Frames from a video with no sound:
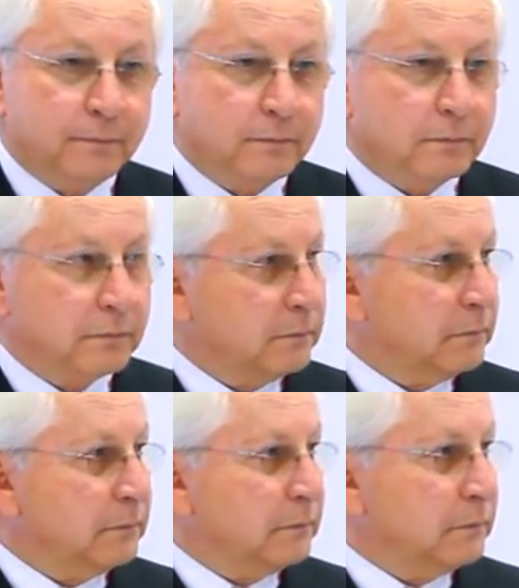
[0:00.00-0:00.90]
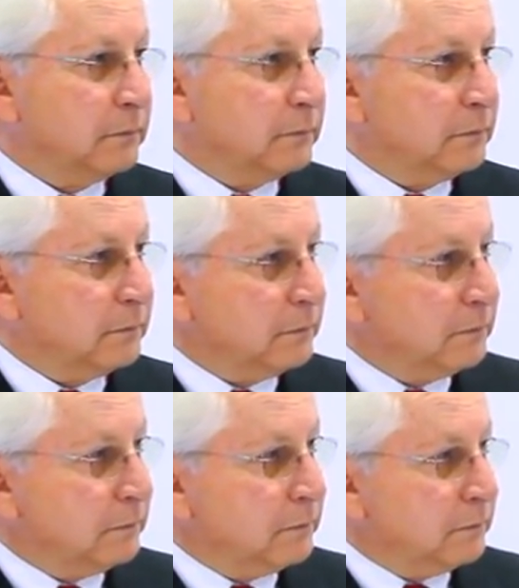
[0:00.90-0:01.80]

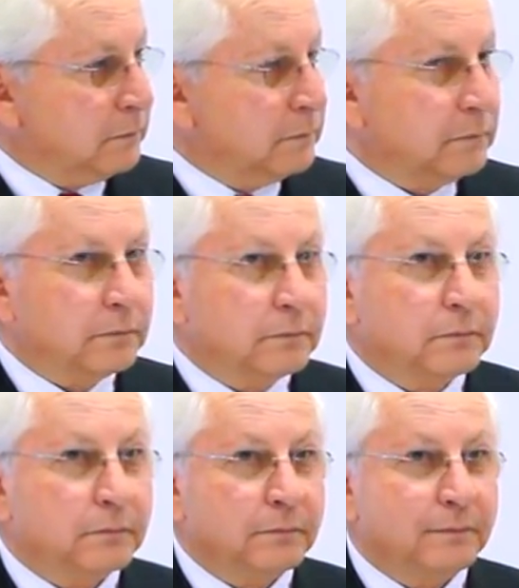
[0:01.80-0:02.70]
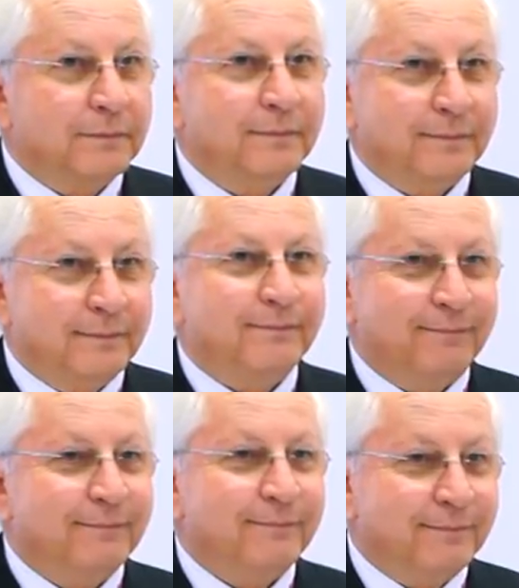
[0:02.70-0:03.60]

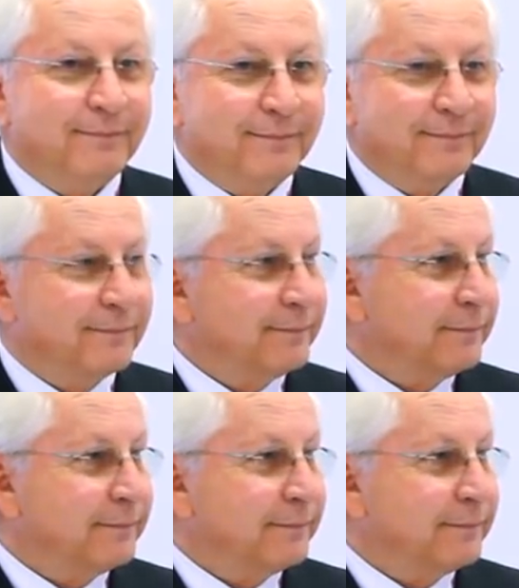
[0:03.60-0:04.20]
This person isn't speaking.